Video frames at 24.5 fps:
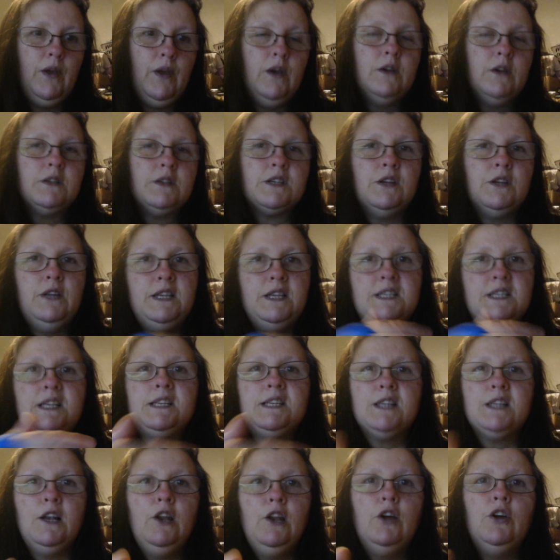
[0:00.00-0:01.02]
So this
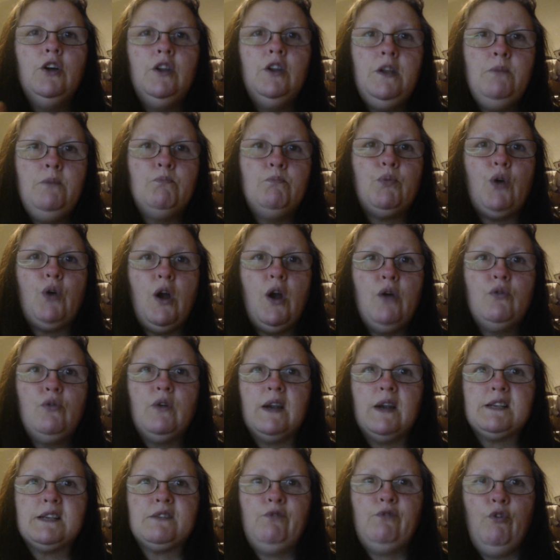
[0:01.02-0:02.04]
is a learning
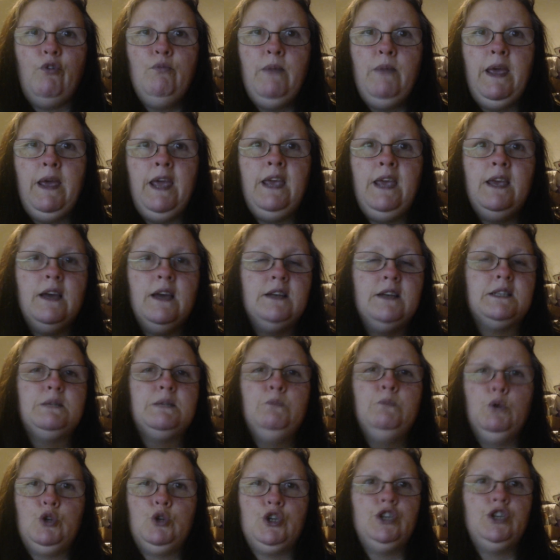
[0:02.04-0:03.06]
progress for me as
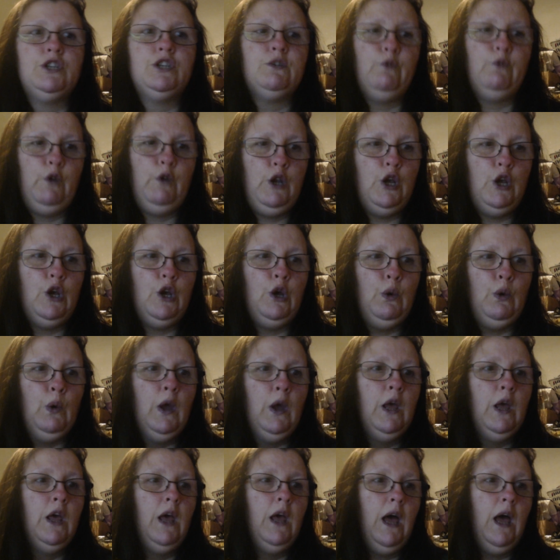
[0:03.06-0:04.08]
much as for you.
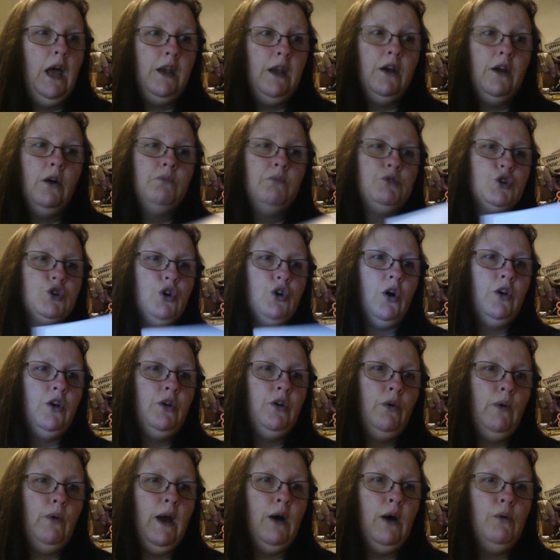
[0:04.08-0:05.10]
And I'm trying
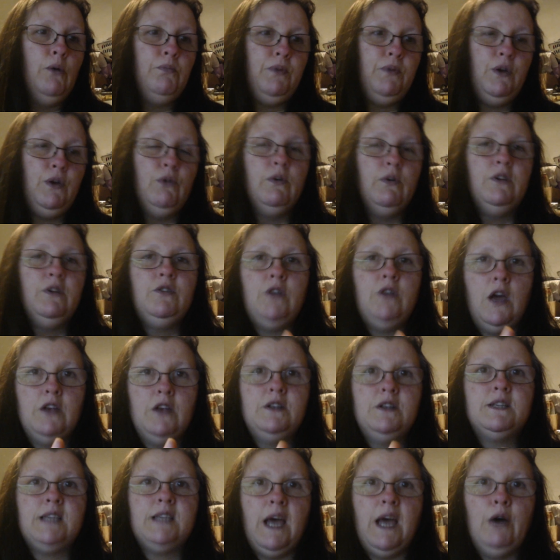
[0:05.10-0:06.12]
to help you
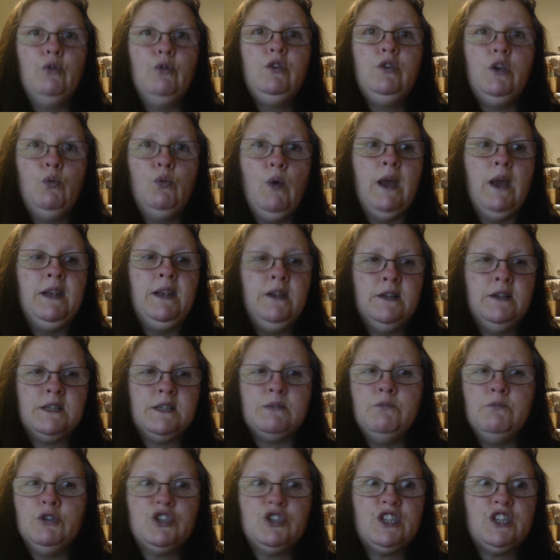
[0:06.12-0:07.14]
and tell you when there's
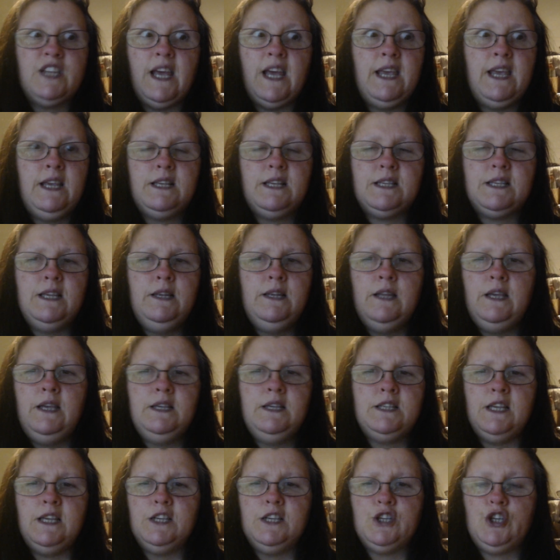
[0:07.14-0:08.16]
mistakes in
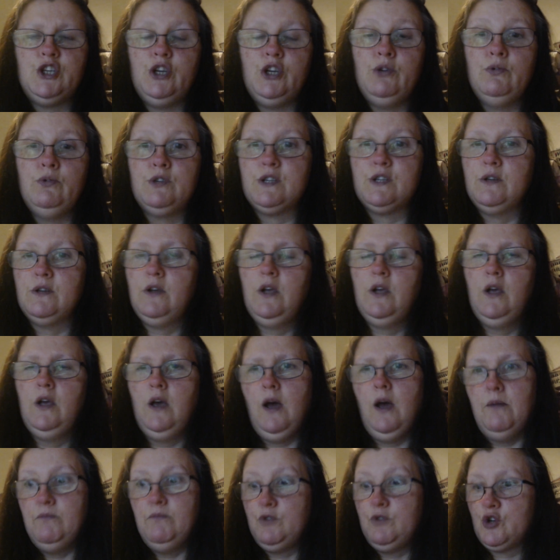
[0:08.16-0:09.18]
these issues
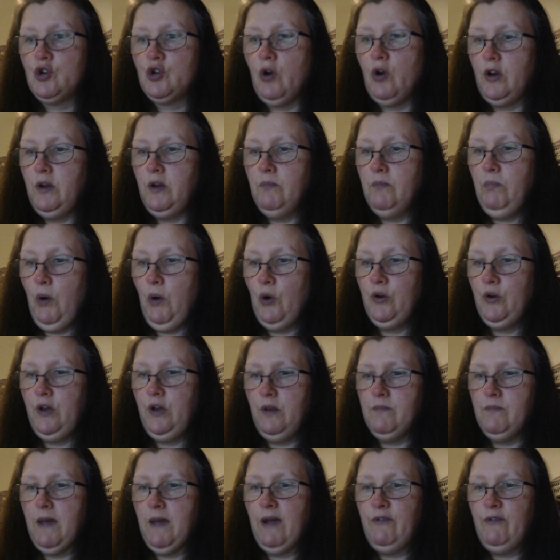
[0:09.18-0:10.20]
and try and point
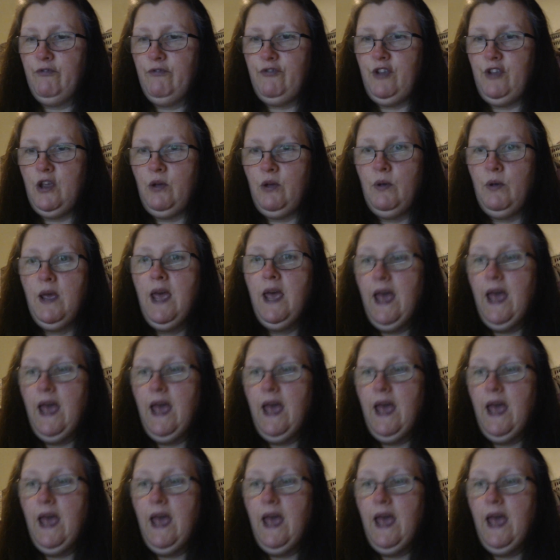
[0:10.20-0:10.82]
them out for you.